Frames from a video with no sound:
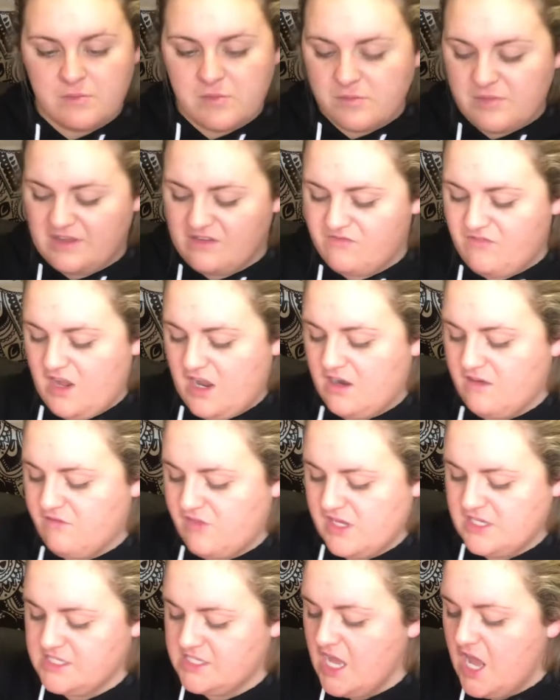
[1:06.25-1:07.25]
I'm a big fan
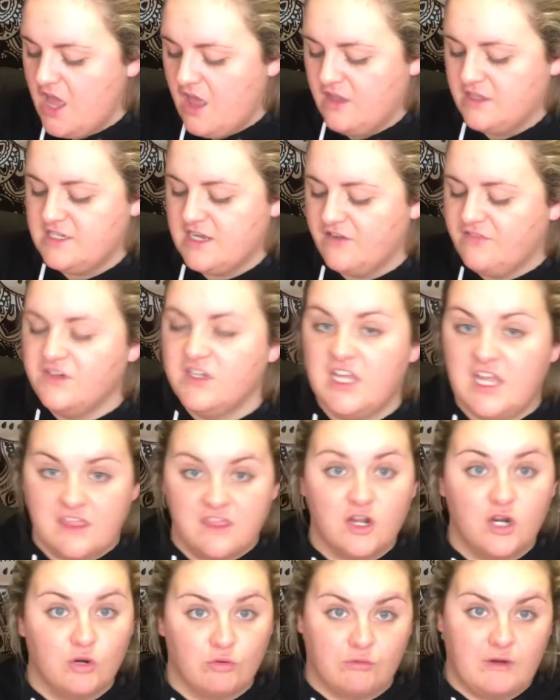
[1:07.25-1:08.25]
of this.
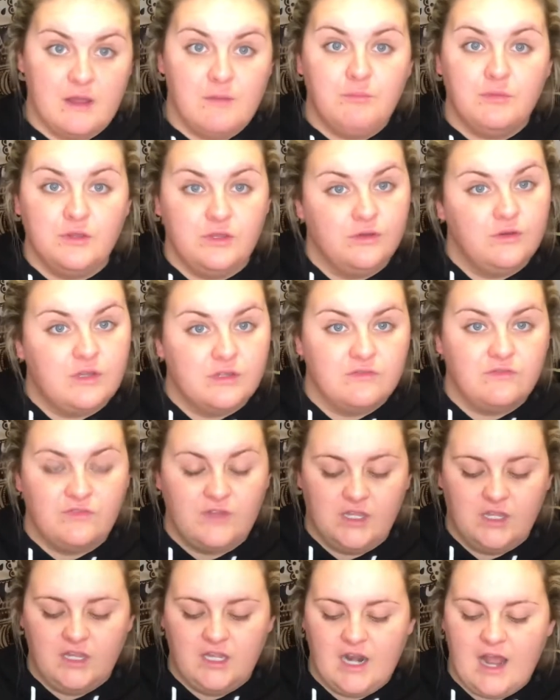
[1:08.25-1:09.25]
Definitely the grip, you can
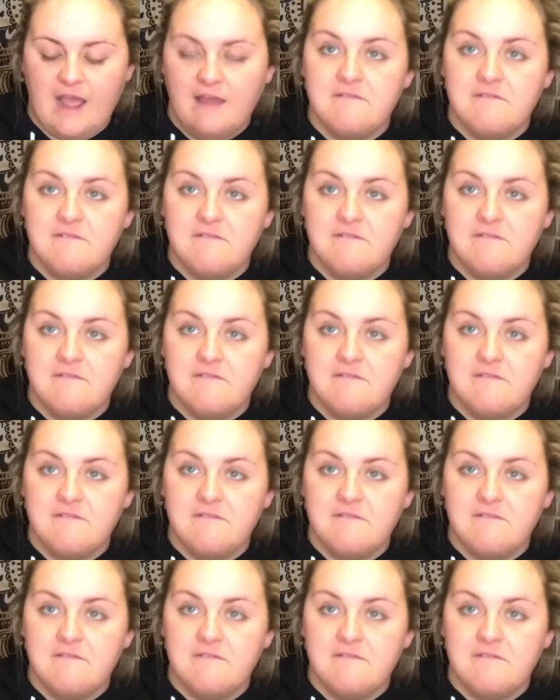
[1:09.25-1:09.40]
feel it.